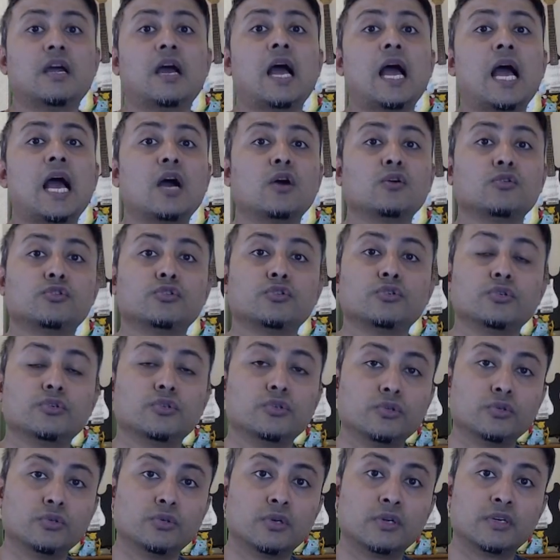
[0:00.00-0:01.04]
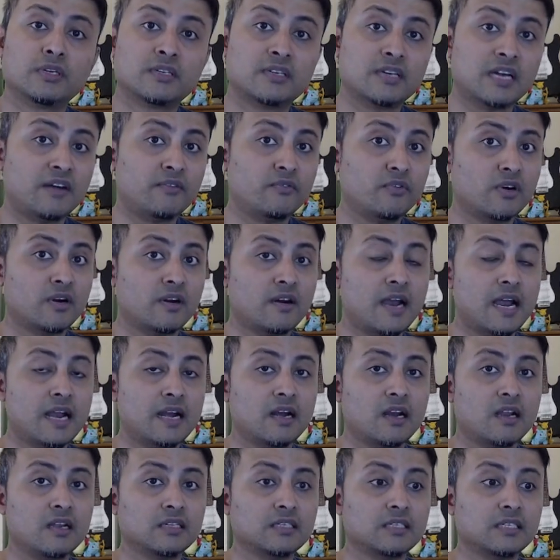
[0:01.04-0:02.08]
how to travel around
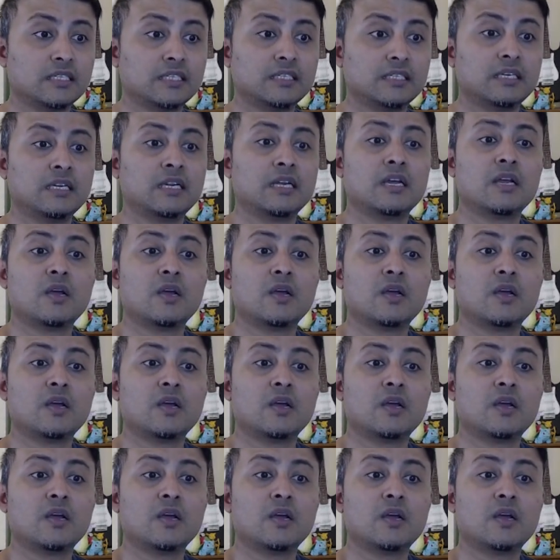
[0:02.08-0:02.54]
London,